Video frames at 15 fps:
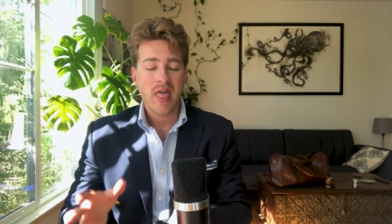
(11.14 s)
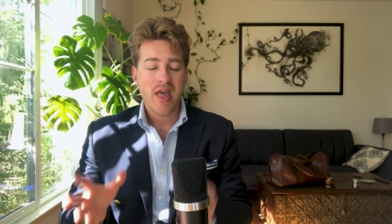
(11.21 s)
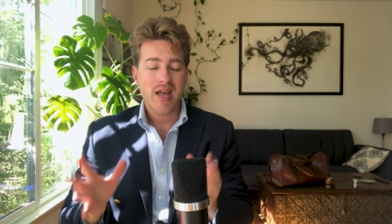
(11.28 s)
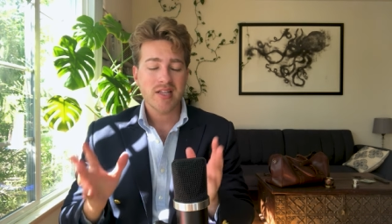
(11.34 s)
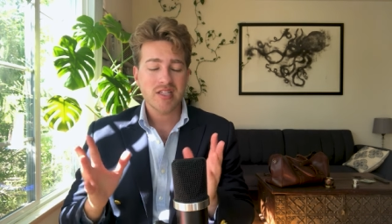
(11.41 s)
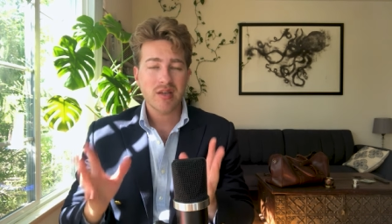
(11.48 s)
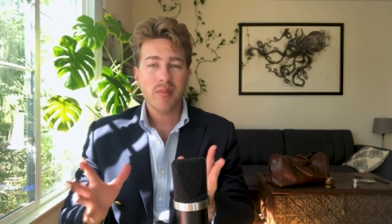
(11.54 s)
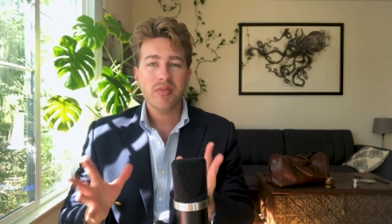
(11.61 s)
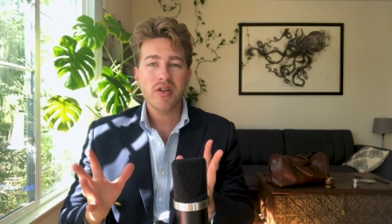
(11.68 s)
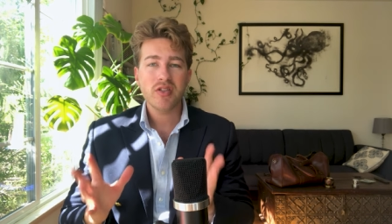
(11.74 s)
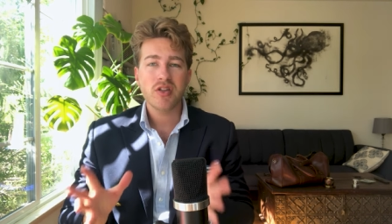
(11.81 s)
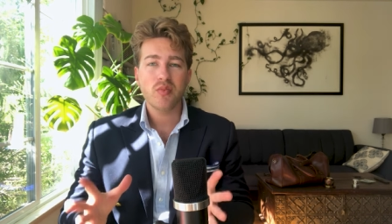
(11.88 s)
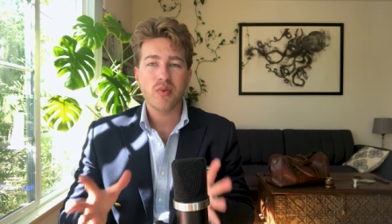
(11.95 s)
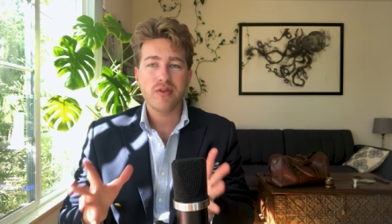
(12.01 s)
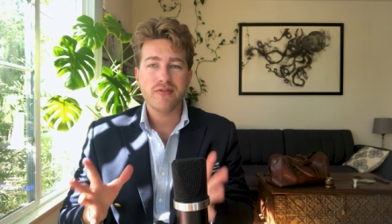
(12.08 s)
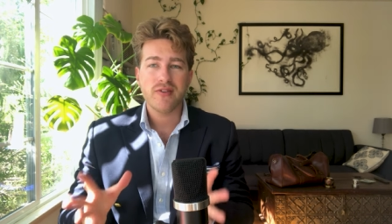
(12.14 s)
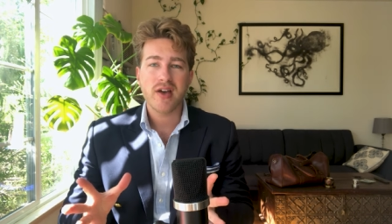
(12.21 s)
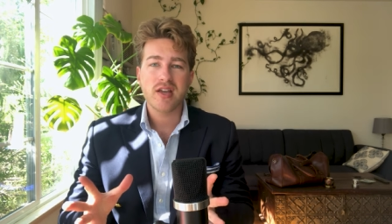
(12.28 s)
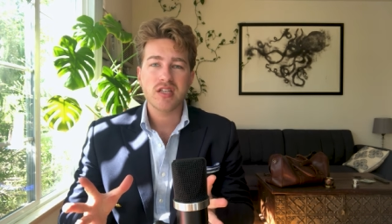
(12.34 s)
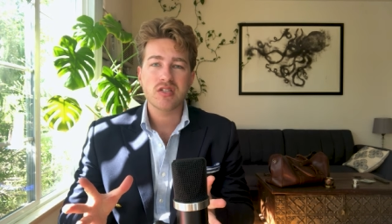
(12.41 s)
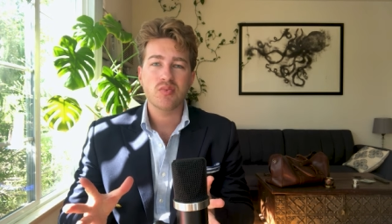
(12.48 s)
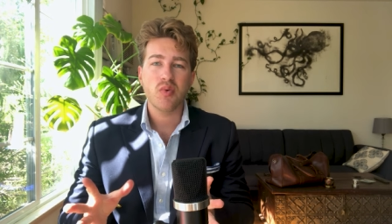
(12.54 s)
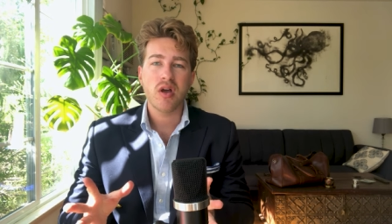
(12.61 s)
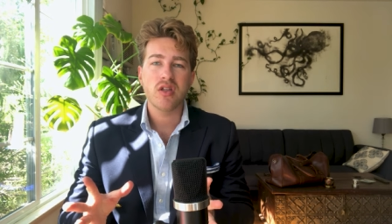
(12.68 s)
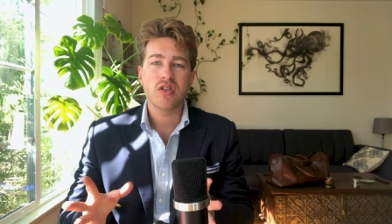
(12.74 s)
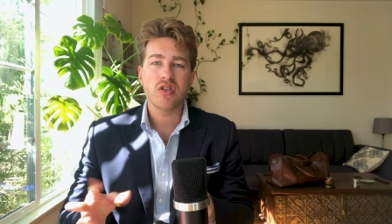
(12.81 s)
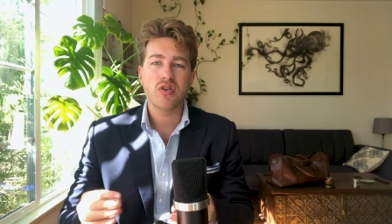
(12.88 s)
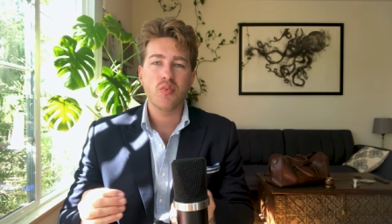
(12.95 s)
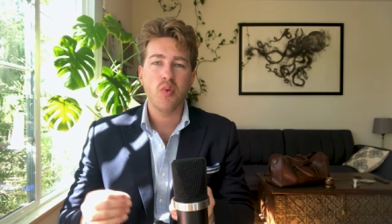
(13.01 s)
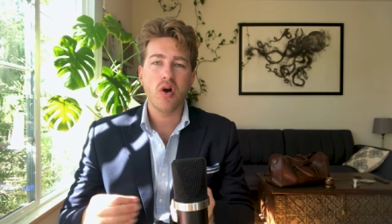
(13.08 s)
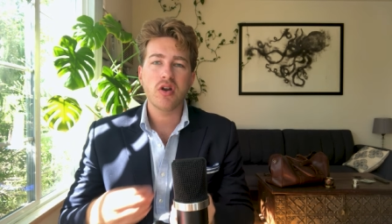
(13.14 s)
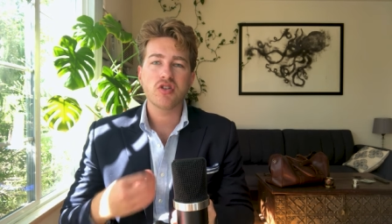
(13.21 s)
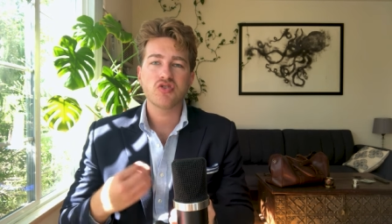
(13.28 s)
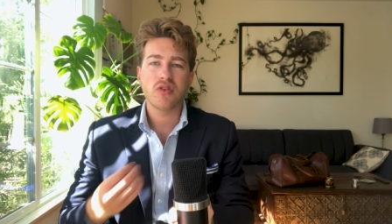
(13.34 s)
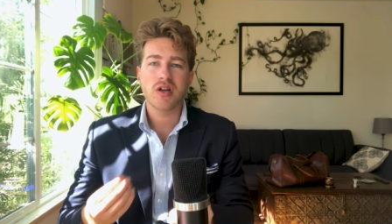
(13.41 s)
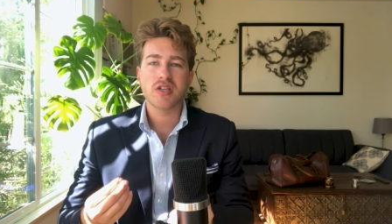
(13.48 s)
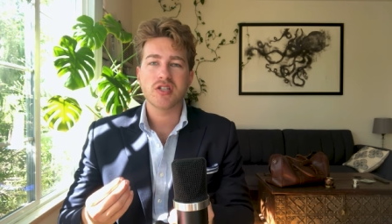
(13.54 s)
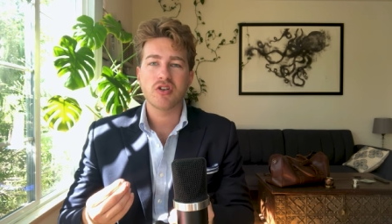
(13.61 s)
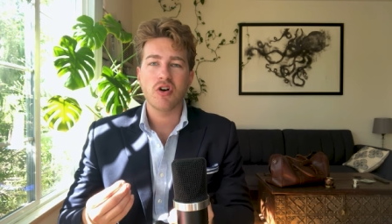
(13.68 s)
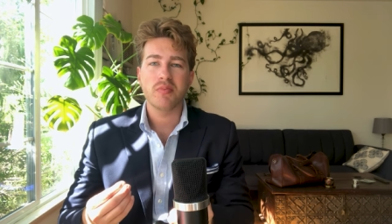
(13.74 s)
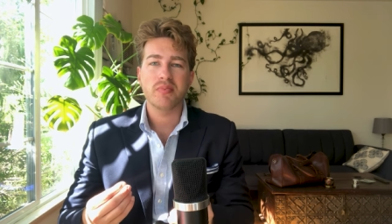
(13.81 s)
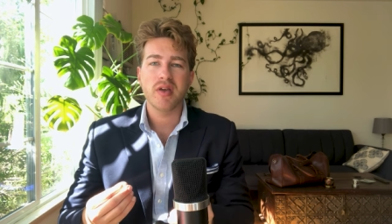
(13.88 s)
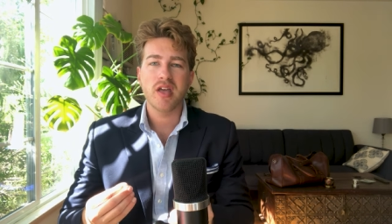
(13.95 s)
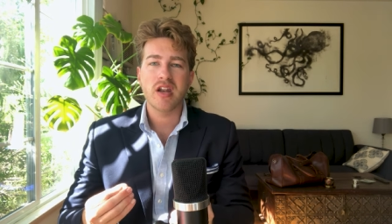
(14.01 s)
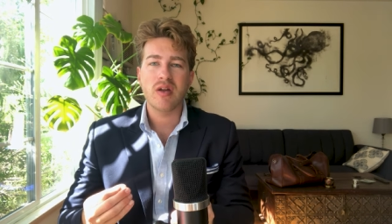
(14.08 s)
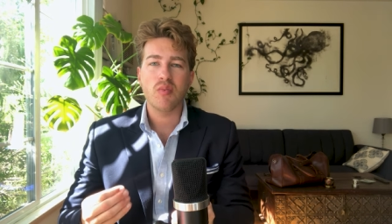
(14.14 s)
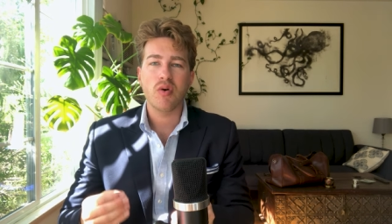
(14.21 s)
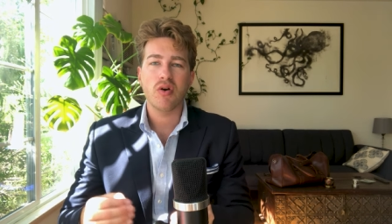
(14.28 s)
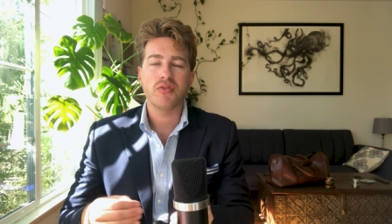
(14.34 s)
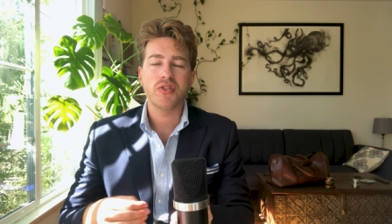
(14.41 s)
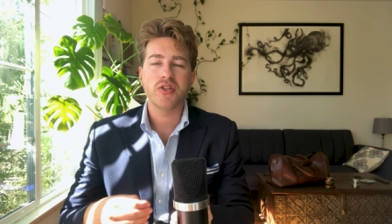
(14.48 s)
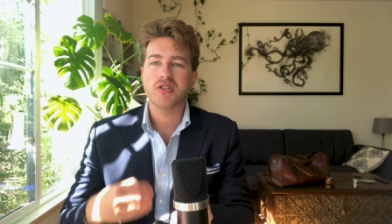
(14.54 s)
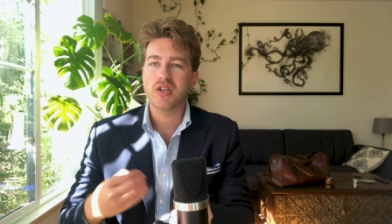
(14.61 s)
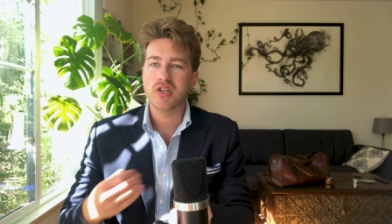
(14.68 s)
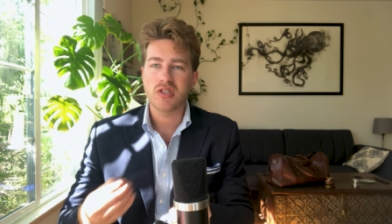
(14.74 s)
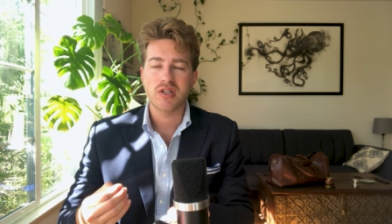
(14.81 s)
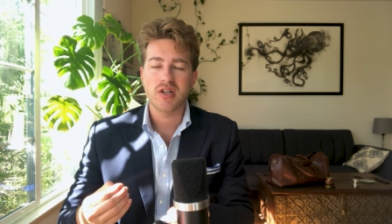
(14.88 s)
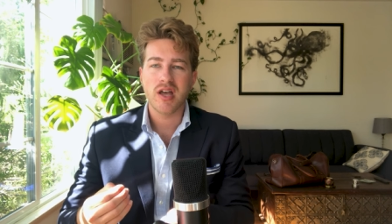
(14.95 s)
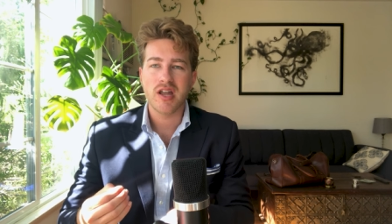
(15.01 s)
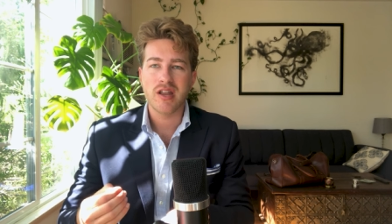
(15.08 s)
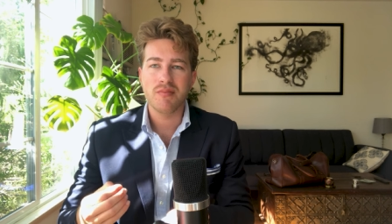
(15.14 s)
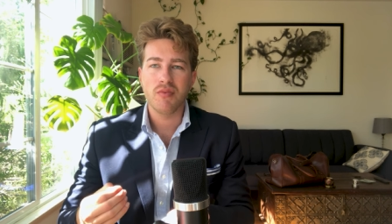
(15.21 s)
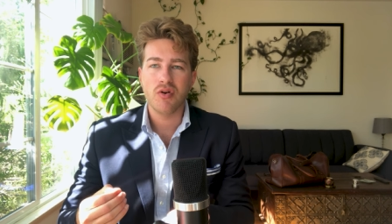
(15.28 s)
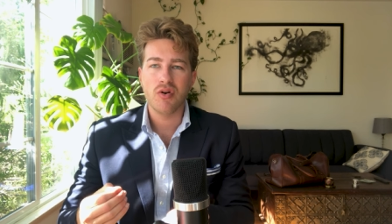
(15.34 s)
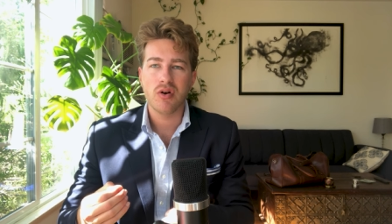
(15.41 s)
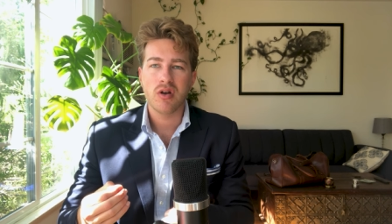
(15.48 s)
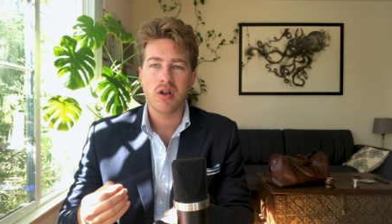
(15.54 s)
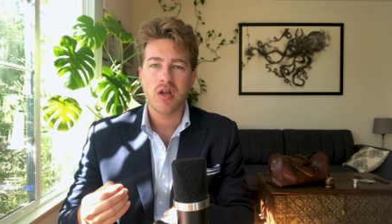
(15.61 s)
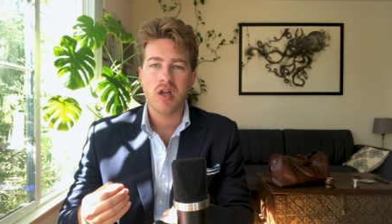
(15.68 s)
It's something that we face when you want to dress up in a world that doesn't anymore.